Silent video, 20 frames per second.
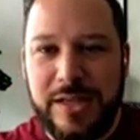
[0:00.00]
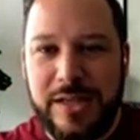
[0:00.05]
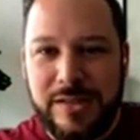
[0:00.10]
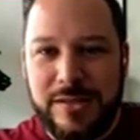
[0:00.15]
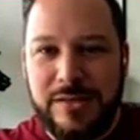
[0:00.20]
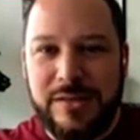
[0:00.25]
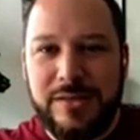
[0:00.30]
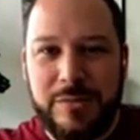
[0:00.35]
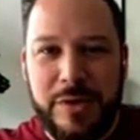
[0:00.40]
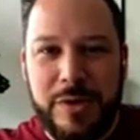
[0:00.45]

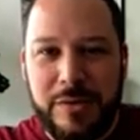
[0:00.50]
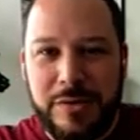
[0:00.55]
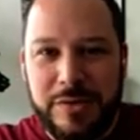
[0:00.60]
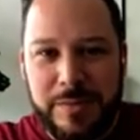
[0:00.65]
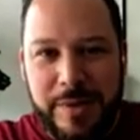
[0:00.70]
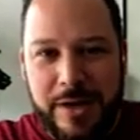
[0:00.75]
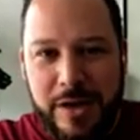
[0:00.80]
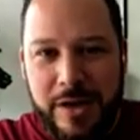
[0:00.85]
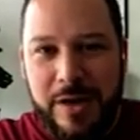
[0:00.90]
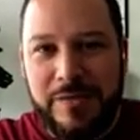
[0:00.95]
unless we don't
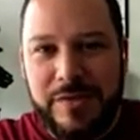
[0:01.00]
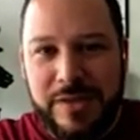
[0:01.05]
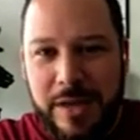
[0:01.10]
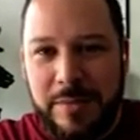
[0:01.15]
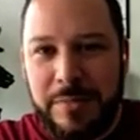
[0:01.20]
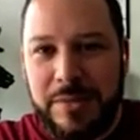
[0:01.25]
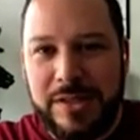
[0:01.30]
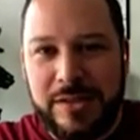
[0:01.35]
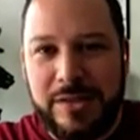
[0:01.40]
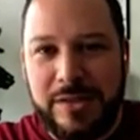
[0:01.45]
spend enough
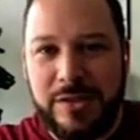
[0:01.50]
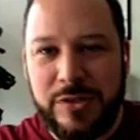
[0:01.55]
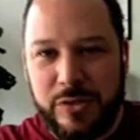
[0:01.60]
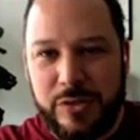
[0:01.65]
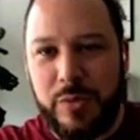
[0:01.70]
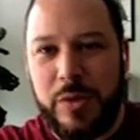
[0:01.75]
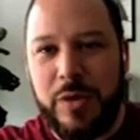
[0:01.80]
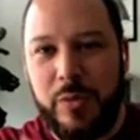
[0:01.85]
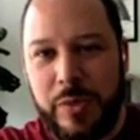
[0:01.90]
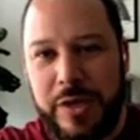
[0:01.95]
time listening
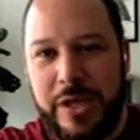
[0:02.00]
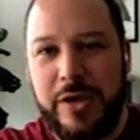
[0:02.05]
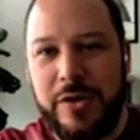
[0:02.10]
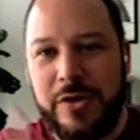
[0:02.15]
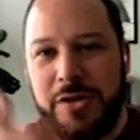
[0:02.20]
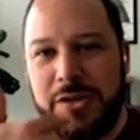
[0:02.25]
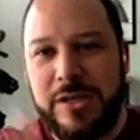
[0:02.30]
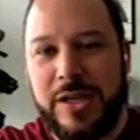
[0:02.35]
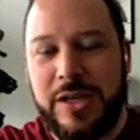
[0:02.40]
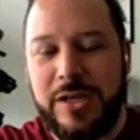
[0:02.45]
to what we
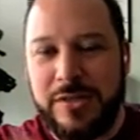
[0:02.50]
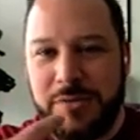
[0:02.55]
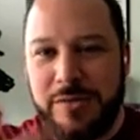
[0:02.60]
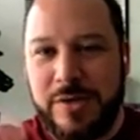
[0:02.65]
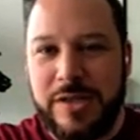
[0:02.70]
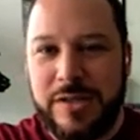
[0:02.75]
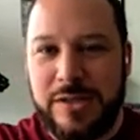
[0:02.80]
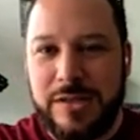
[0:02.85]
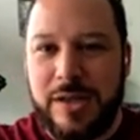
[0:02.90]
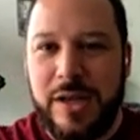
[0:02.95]
are saying
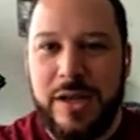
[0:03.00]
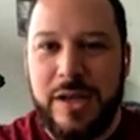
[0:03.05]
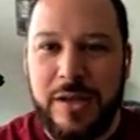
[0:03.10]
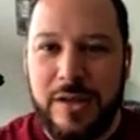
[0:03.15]
to us,